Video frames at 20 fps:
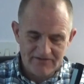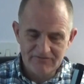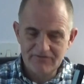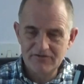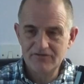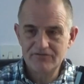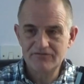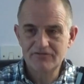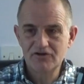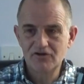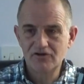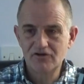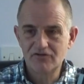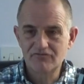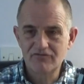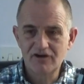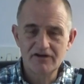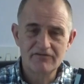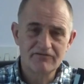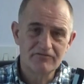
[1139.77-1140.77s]
you've got a
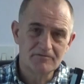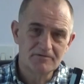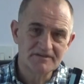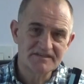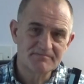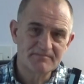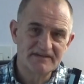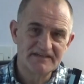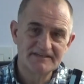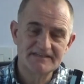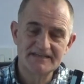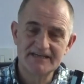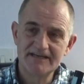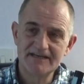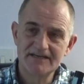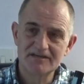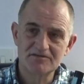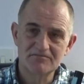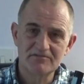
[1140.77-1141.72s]
rifle that's been tinkered